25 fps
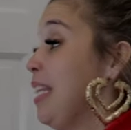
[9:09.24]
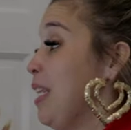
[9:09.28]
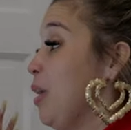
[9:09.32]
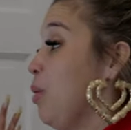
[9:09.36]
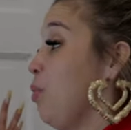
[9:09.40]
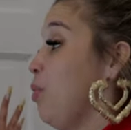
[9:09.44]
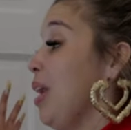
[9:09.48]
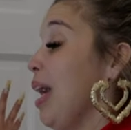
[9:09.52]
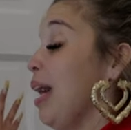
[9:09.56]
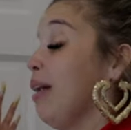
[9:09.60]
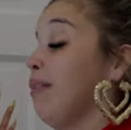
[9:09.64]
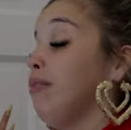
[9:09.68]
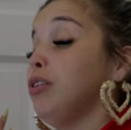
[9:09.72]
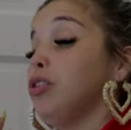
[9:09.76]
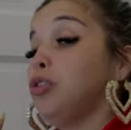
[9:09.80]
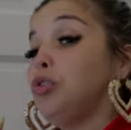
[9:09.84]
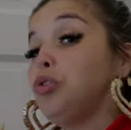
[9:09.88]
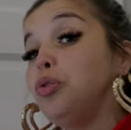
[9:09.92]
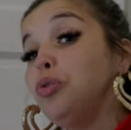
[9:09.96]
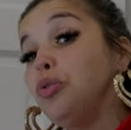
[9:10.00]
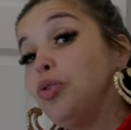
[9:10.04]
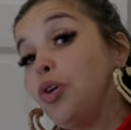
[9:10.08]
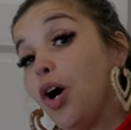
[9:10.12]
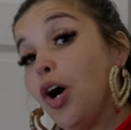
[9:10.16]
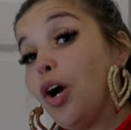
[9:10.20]
that we have a
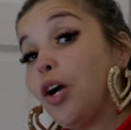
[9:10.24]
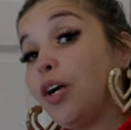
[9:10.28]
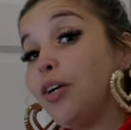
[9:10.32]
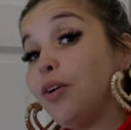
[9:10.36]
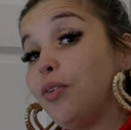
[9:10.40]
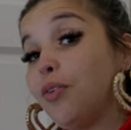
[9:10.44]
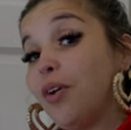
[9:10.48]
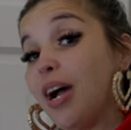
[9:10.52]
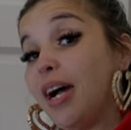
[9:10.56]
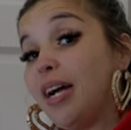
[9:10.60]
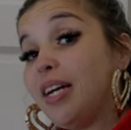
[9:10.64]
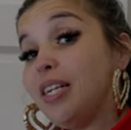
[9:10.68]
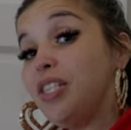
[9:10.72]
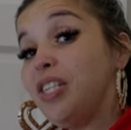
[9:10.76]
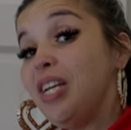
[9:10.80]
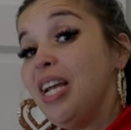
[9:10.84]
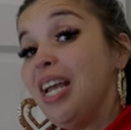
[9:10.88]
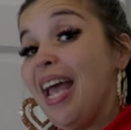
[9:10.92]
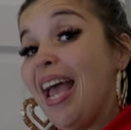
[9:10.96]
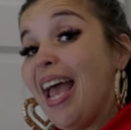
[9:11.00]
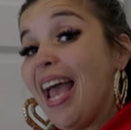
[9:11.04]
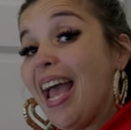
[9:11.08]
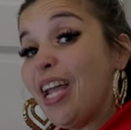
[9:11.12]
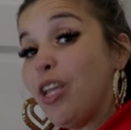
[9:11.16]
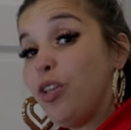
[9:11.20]
two car garage
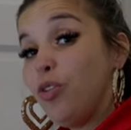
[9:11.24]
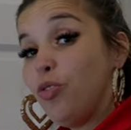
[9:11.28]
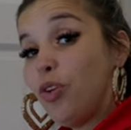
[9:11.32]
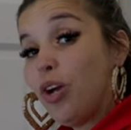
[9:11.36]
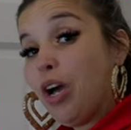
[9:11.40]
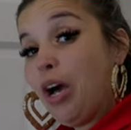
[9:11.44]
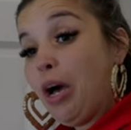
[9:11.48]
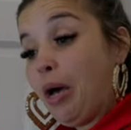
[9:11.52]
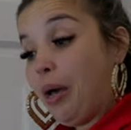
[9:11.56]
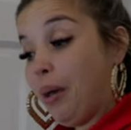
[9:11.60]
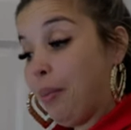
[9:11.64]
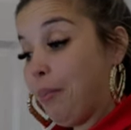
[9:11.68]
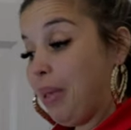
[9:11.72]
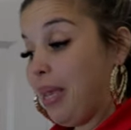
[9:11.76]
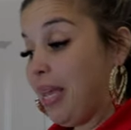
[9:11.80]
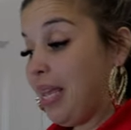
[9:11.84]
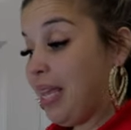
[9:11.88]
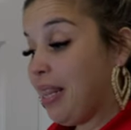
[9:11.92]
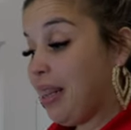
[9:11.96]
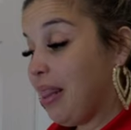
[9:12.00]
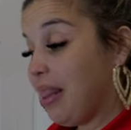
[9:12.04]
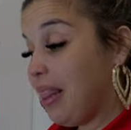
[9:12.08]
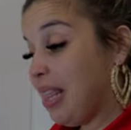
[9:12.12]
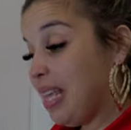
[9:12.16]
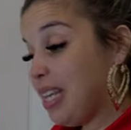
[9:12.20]
and you come
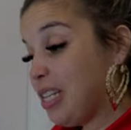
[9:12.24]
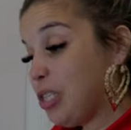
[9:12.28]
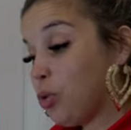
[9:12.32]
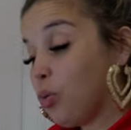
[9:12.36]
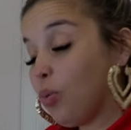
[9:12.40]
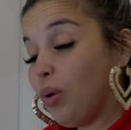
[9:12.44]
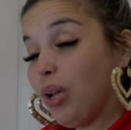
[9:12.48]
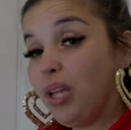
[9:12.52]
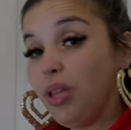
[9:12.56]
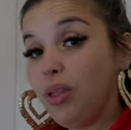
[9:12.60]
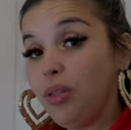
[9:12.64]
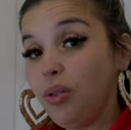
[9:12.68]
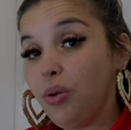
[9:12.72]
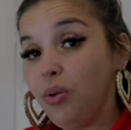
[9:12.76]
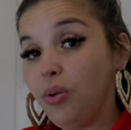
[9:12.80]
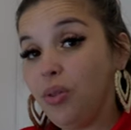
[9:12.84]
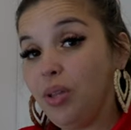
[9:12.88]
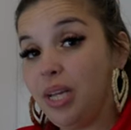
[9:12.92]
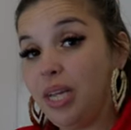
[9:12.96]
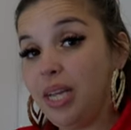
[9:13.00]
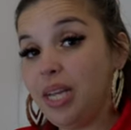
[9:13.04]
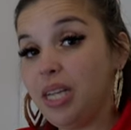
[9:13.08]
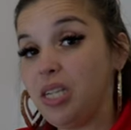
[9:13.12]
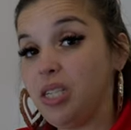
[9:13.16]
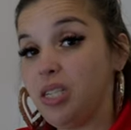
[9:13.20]
in this way through
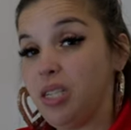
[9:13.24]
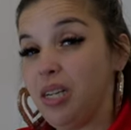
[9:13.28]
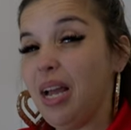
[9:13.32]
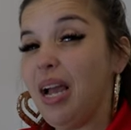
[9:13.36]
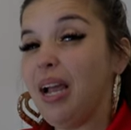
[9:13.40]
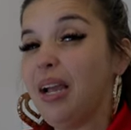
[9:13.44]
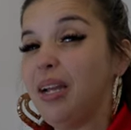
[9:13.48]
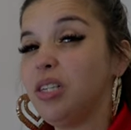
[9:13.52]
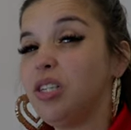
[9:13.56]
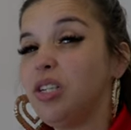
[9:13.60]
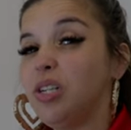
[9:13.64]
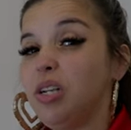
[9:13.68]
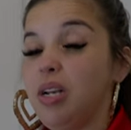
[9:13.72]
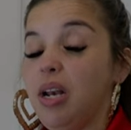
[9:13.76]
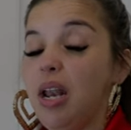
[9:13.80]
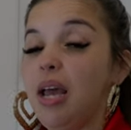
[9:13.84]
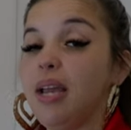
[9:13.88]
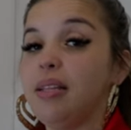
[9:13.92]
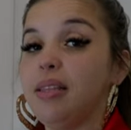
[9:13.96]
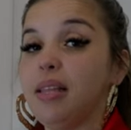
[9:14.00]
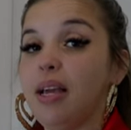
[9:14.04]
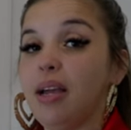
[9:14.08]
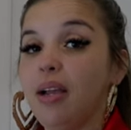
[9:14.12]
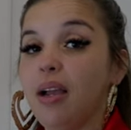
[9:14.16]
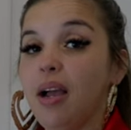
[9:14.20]
the kitchen. I actually
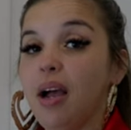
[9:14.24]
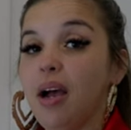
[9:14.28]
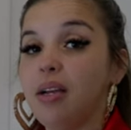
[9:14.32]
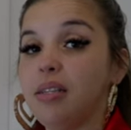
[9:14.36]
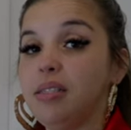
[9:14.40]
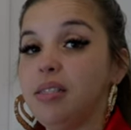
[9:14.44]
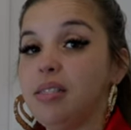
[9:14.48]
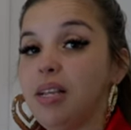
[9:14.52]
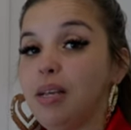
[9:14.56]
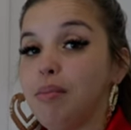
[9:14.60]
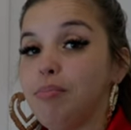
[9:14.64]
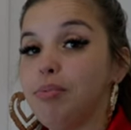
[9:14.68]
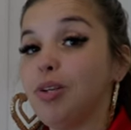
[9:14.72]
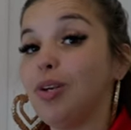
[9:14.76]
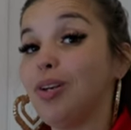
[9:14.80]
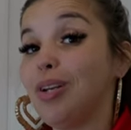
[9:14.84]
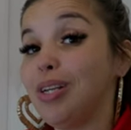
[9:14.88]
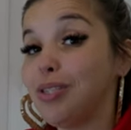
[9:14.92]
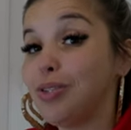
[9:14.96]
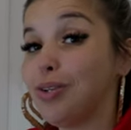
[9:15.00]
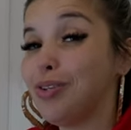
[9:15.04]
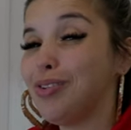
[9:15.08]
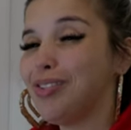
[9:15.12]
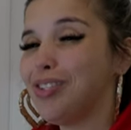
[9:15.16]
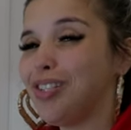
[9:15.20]
like that concept, so
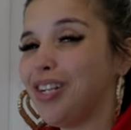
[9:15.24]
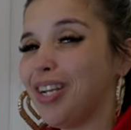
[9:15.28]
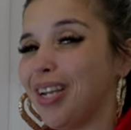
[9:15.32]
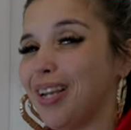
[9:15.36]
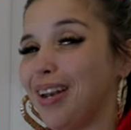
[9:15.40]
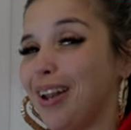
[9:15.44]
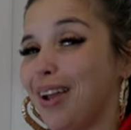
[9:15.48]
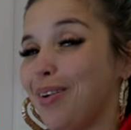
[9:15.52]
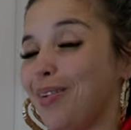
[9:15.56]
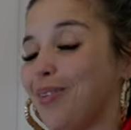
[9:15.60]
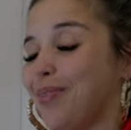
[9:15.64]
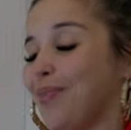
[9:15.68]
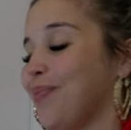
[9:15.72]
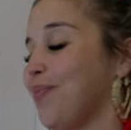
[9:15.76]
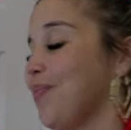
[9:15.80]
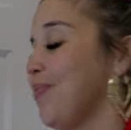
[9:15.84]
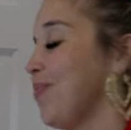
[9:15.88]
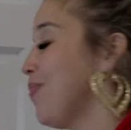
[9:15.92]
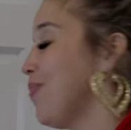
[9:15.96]
let's go check it out.